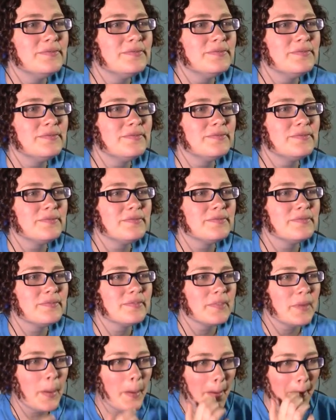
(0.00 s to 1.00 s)

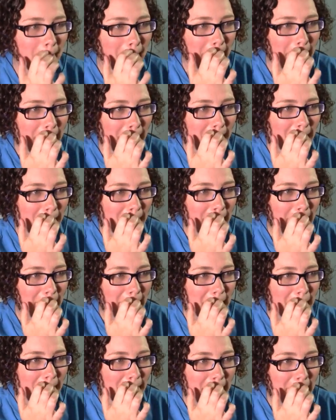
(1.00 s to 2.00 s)

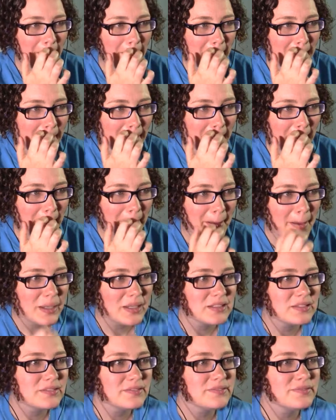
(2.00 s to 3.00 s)

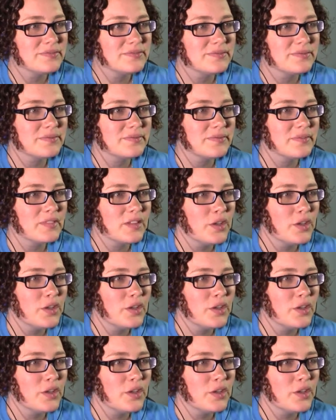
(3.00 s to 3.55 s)
(no one is talking)